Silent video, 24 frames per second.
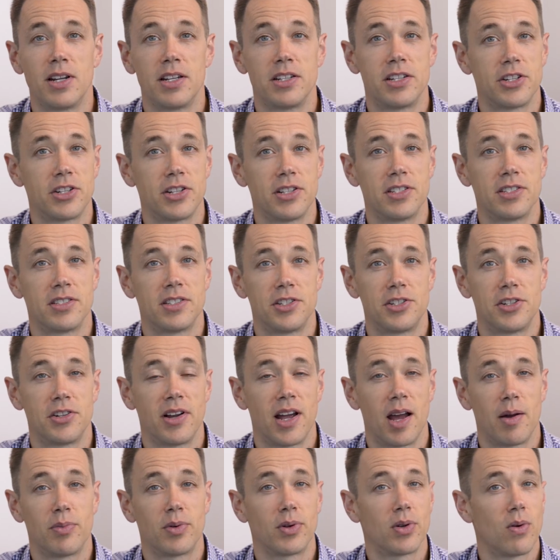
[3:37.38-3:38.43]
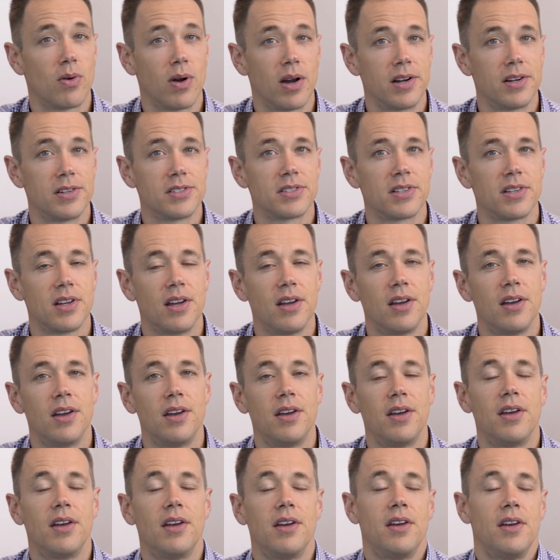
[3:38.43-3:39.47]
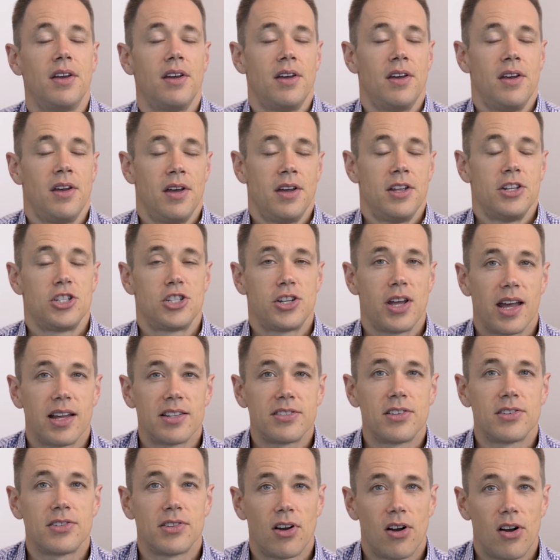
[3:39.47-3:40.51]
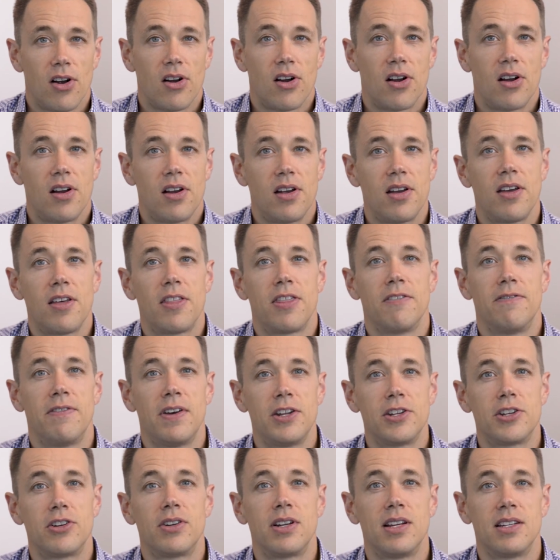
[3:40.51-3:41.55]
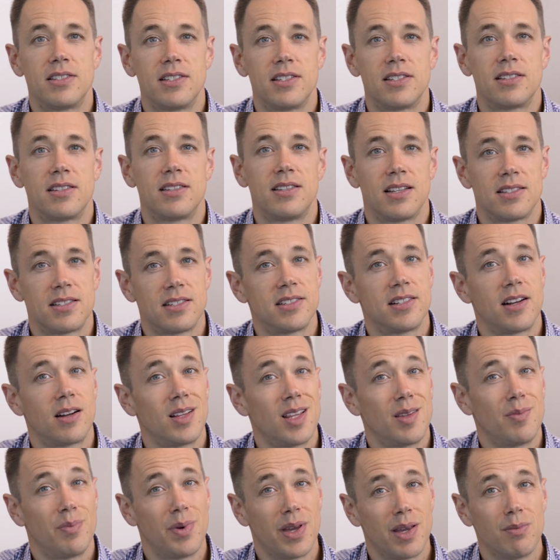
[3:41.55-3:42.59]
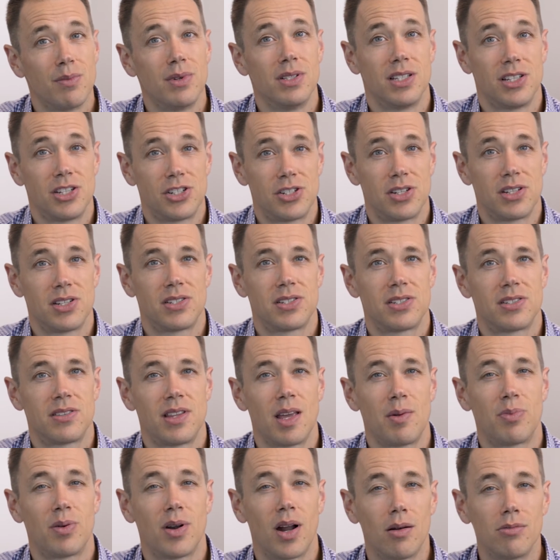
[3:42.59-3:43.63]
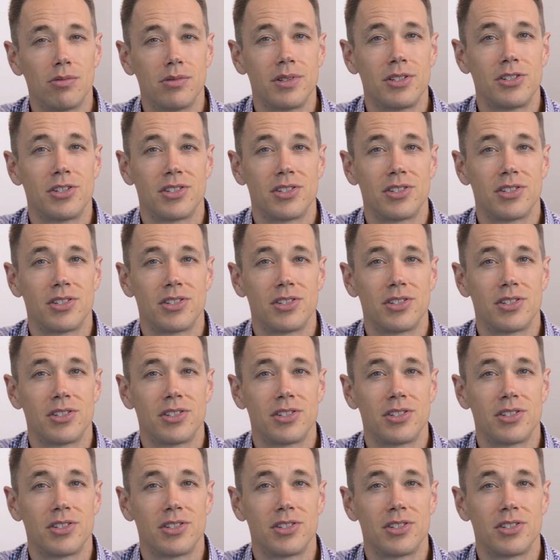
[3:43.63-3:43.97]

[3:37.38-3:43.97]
and additions that your app requires chances are the vendor isn't necessarily being malicious. They probably